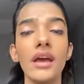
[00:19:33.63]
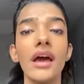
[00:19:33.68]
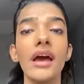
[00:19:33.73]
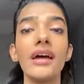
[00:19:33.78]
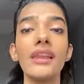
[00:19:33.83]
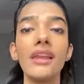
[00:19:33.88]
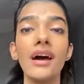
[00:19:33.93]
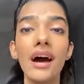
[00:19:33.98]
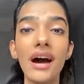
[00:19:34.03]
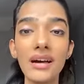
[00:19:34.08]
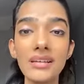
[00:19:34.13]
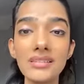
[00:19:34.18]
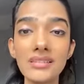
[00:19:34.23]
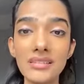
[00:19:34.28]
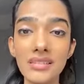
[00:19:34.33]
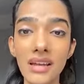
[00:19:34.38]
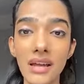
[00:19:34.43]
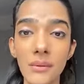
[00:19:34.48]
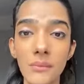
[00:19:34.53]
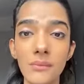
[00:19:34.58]
and ask
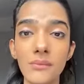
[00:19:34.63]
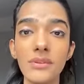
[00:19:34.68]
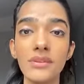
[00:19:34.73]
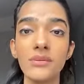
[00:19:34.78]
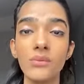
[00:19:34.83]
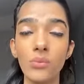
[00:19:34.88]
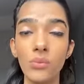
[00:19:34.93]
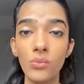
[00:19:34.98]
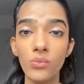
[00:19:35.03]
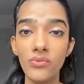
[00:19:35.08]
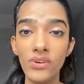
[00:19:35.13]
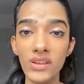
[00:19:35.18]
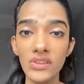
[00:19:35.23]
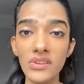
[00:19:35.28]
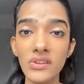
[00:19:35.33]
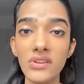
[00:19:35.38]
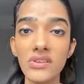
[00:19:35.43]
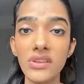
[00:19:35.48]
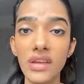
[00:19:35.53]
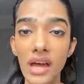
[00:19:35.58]
them
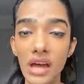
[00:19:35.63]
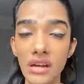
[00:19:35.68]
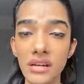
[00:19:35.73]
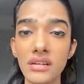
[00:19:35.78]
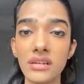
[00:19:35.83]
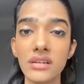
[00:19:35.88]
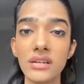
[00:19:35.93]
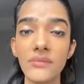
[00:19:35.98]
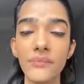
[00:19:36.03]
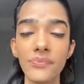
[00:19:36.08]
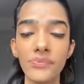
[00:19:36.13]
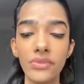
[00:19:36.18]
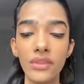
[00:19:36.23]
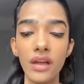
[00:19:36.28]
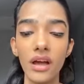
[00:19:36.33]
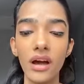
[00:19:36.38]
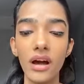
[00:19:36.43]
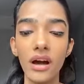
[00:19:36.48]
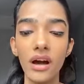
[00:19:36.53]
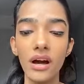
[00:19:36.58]
whether that
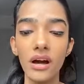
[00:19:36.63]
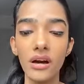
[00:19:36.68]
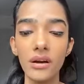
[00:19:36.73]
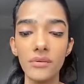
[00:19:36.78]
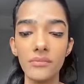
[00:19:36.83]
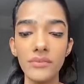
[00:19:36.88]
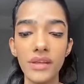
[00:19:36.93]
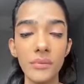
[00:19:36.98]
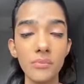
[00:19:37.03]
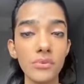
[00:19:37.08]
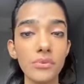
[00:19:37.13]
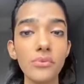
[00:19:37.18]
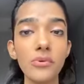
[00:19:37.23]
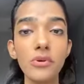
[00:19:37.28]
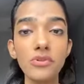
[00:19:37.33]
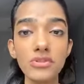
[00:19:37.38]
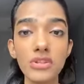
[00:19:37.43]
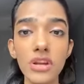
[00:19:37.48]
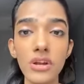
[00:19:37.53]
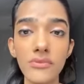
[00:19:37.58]

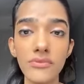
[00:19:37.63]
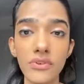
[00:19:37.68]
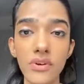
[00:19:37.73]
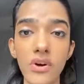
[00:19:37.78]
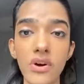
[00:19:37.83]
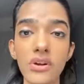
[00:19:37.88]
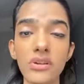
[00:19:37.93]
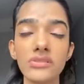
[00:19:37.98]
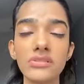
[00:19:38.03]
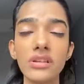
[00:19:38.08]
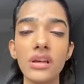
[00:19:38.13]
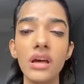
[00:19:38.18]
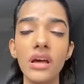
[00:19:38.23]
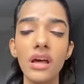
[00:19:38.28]
proposal of yours